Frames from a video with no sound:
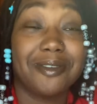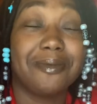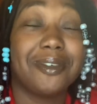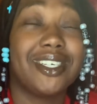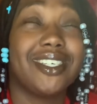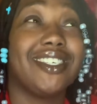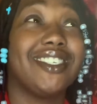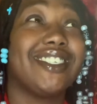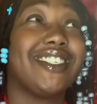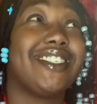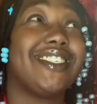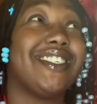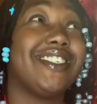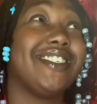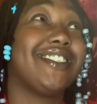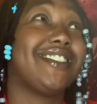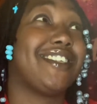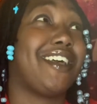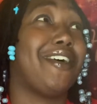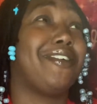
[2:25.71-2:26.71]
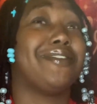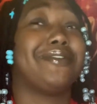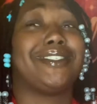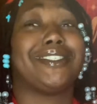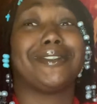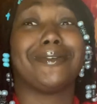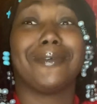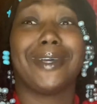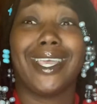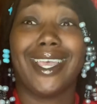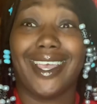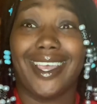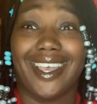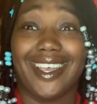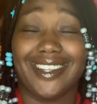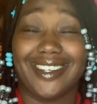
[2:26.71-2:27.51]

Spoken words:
because she's so sweet.